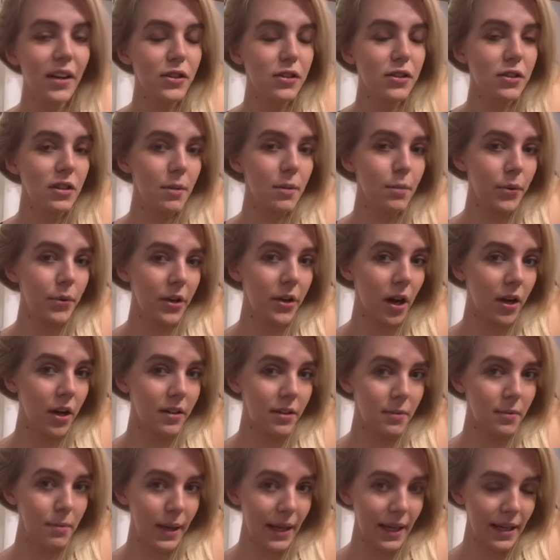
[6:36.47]
I usually put
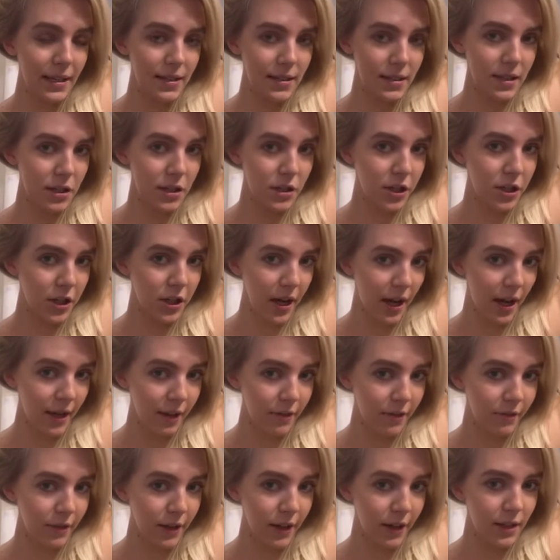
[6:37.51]
on the biggest t-shirt I
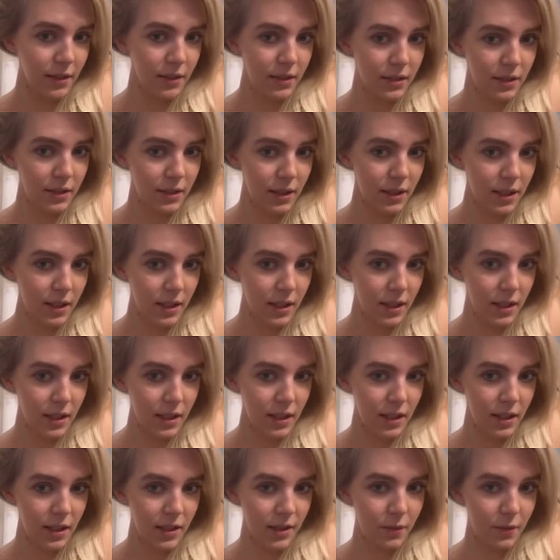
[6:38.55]
can find
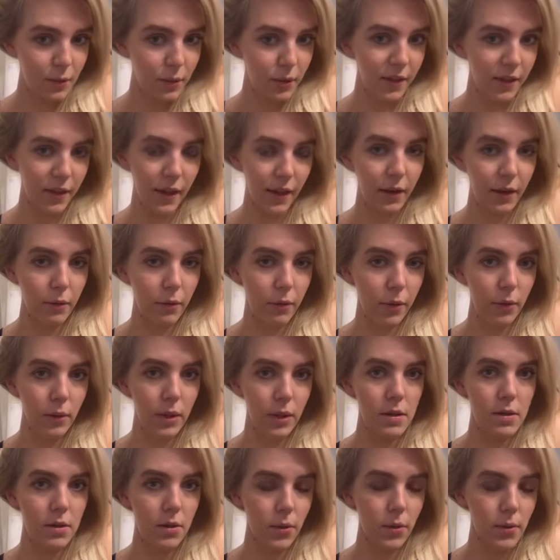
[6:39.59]
with, like,
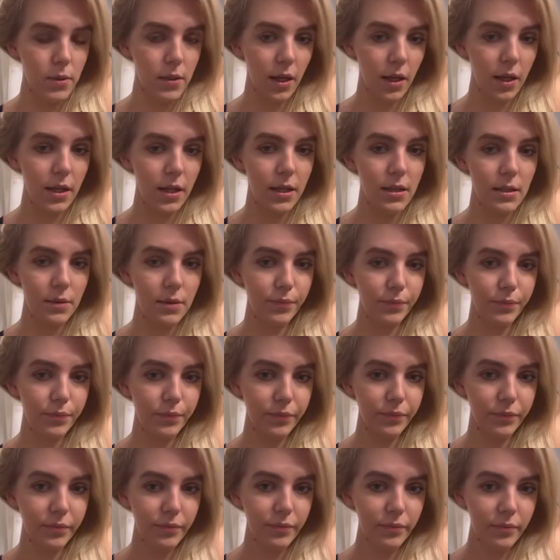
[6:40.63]
Rolling Stones on it.
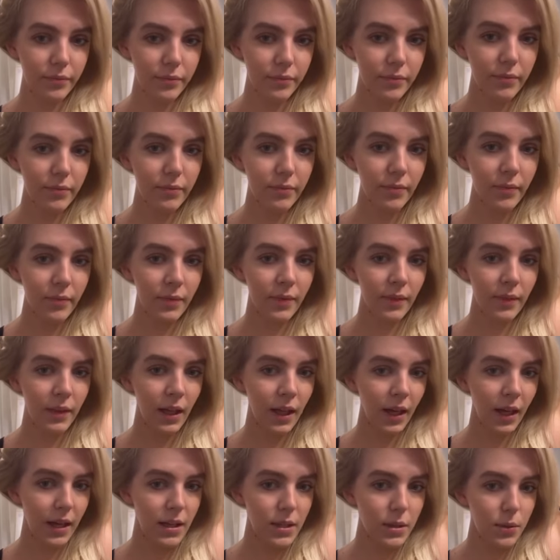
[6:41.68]

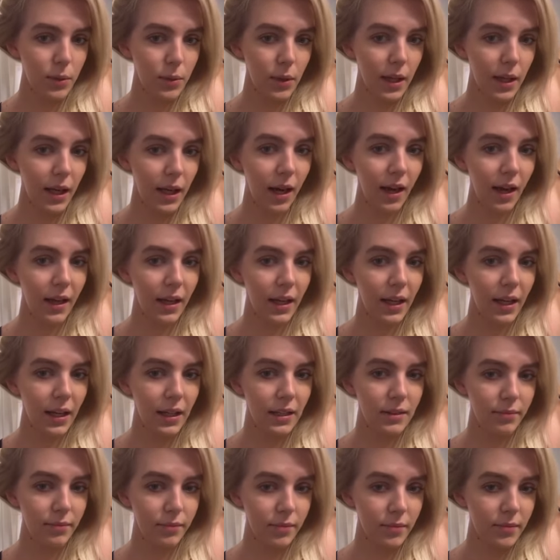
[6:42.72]
Hi, Tuli.
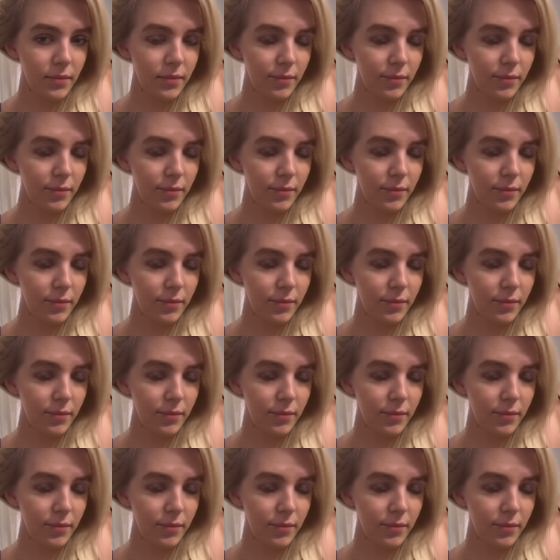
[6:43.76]
Hi.